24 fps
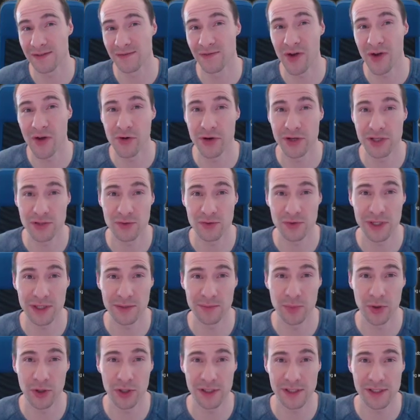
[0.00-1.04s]
a very
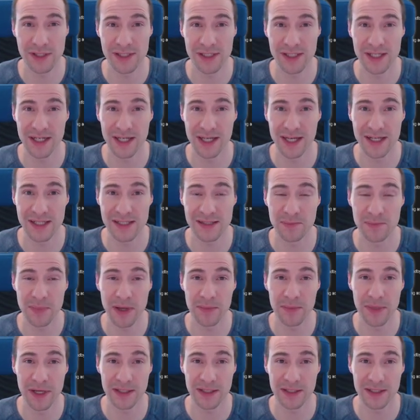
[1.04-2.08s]
strict policy against
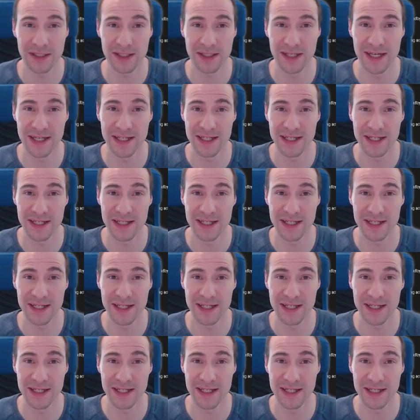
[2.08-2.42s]
bum hunting,